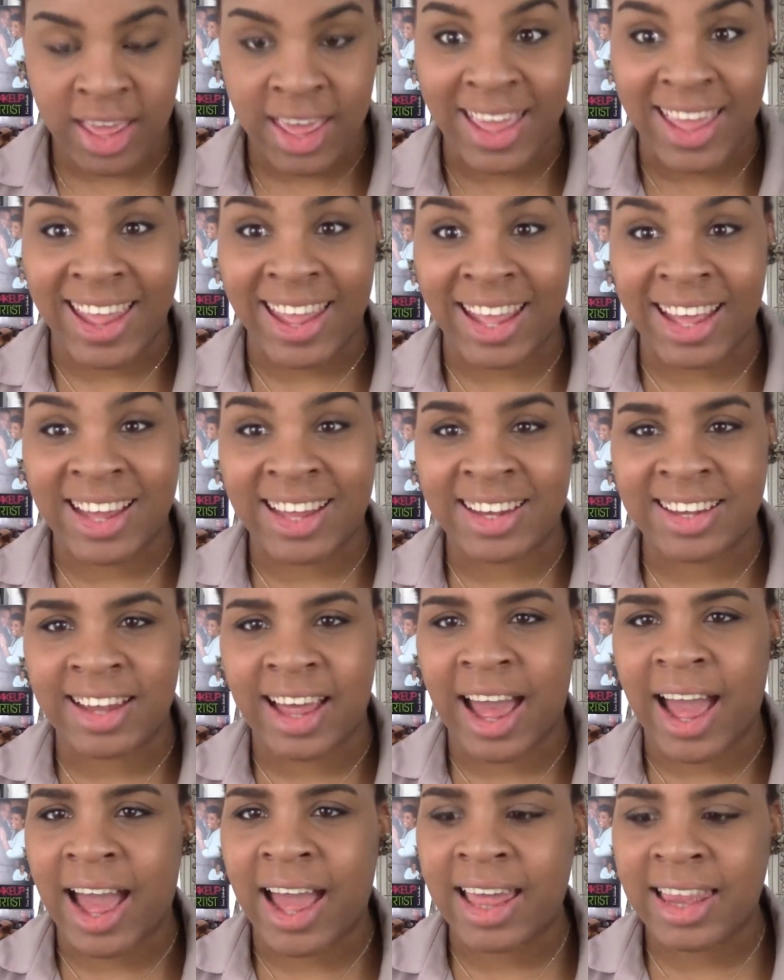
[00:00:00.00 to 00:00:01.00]
And
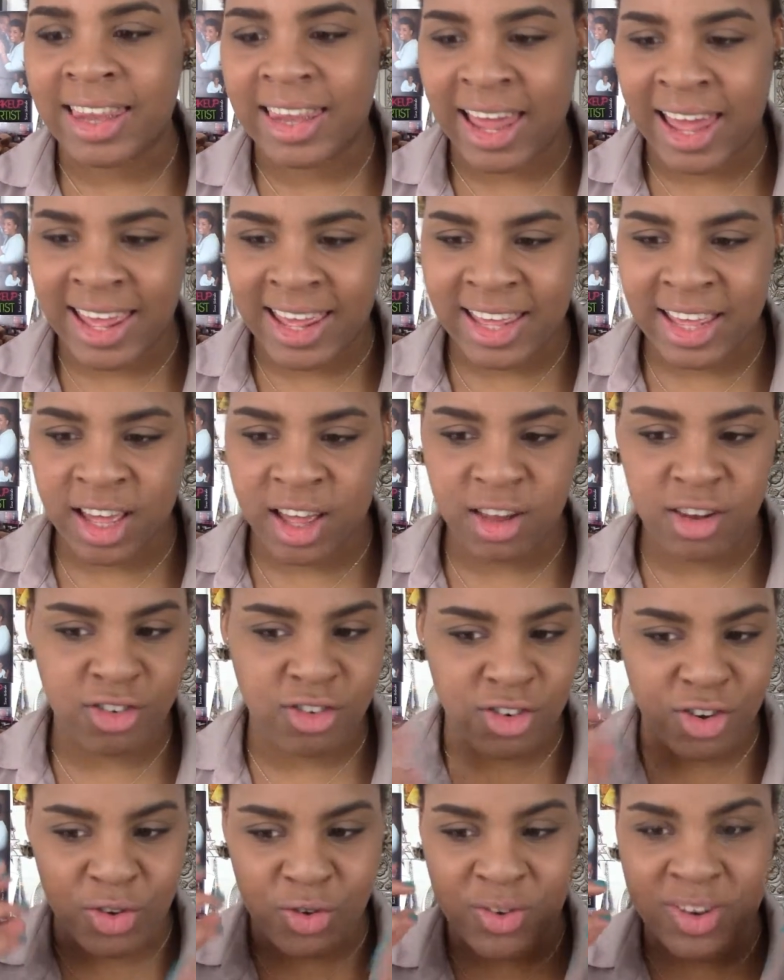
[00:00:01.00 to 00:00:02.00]
I like a
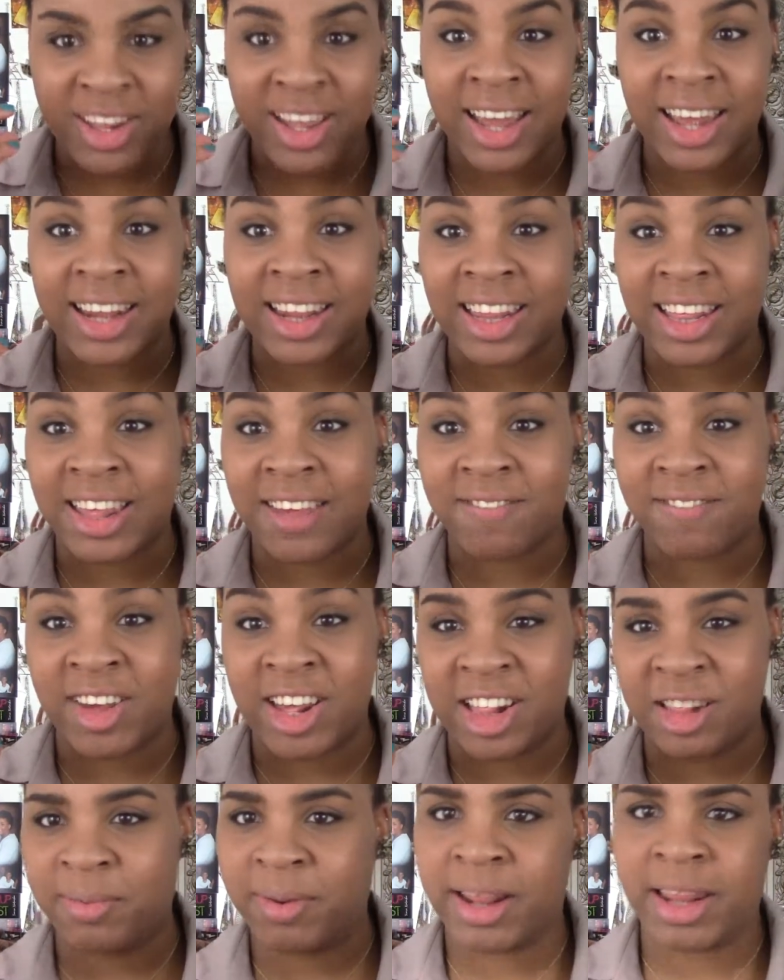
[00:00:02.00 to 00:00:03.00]
dewy kind of looking
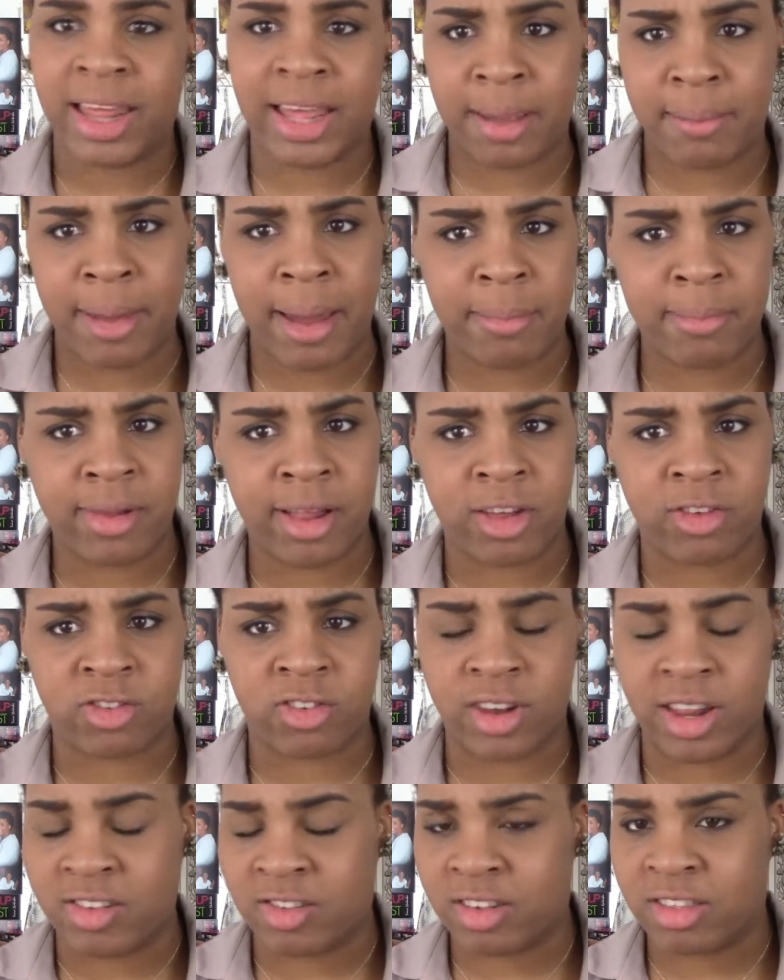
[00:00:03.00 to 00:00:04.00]
face, but I like a matte blush, and
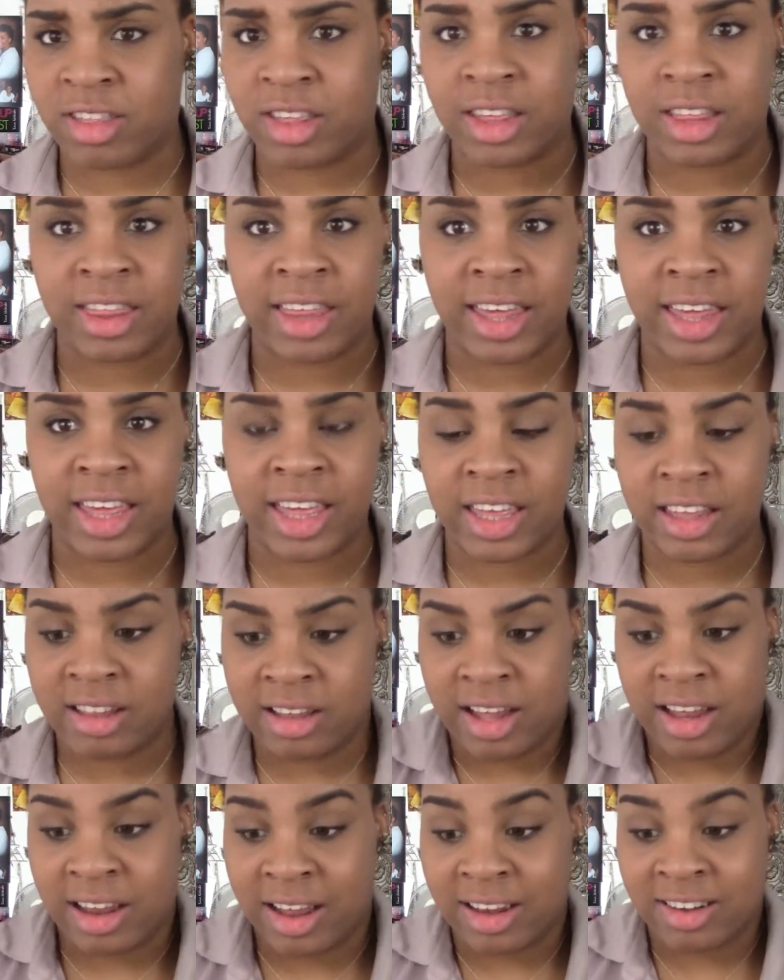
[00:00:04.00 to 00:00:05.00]
I just think like
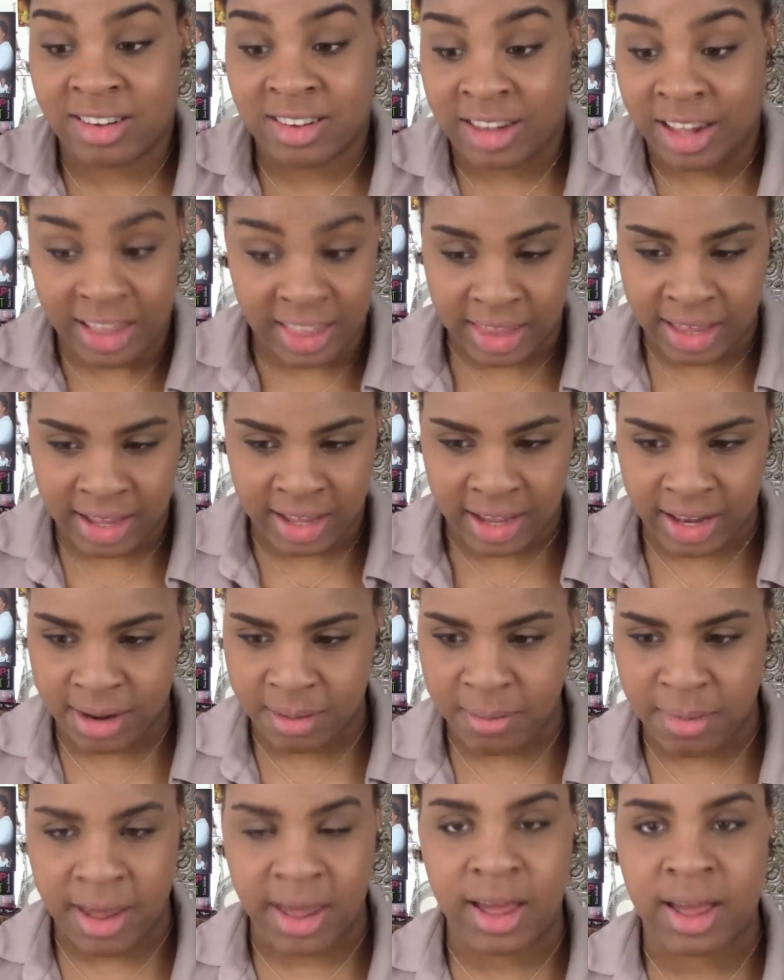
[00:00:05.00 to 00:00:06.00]
I just like that kind of
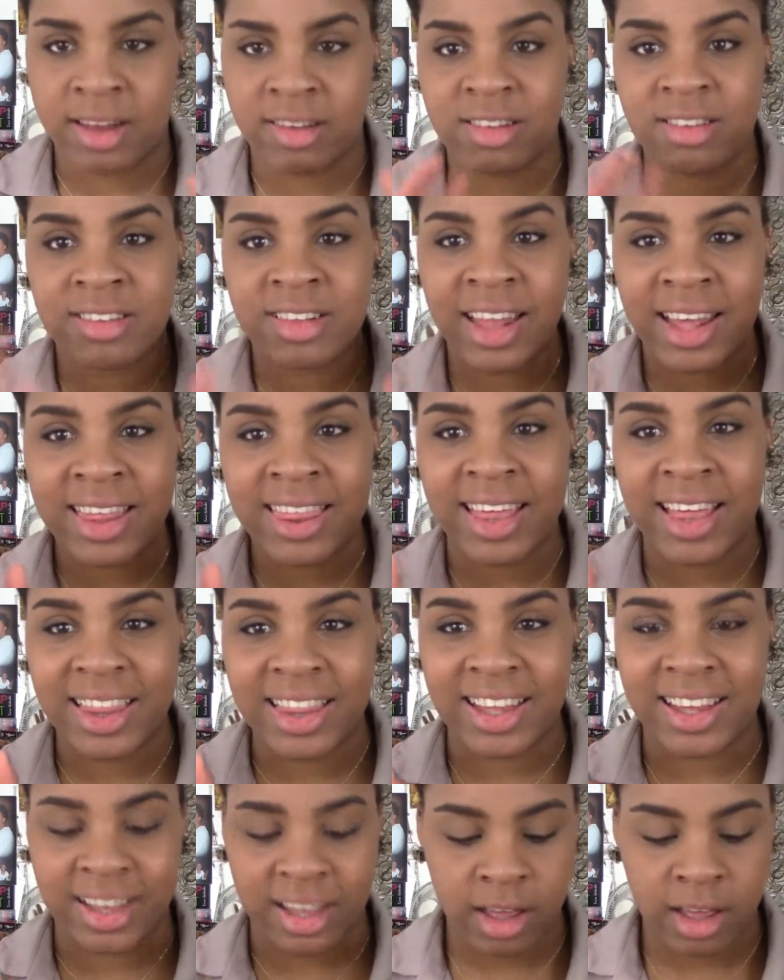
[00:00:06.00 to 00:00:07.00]
matte. I just like that look.